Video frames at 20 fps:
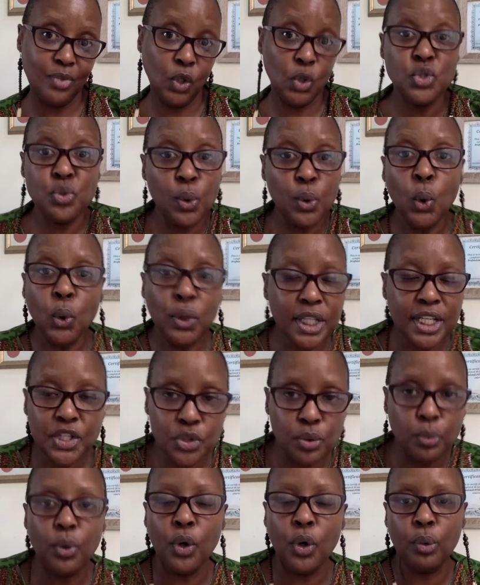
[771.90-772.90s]
because we all need
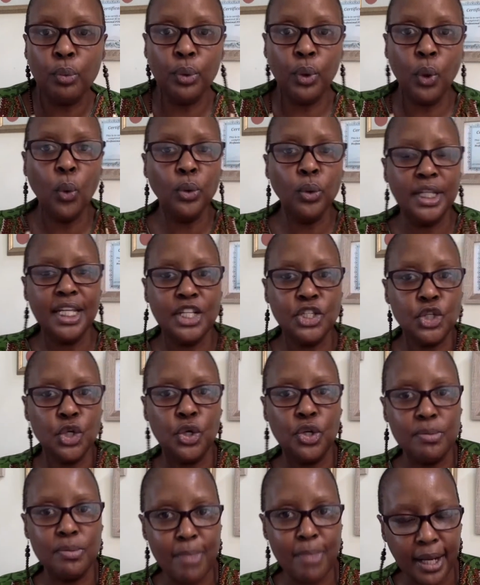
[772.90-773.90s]
to work, we all need to
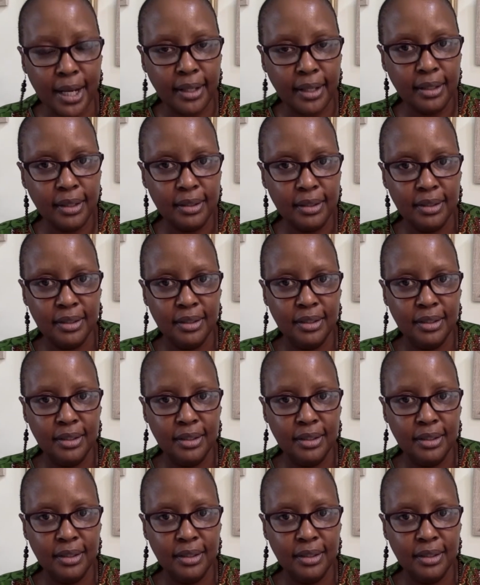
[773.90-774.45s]
earn money.